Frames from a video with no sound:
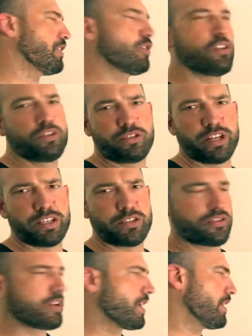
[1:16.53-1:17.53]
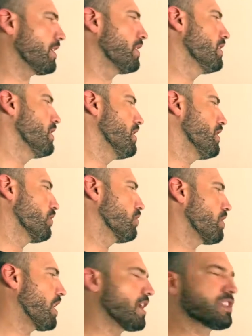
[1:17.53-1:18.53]
and contrast training,
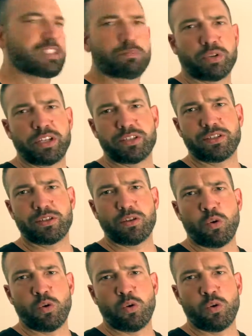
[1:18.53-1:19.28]
sprints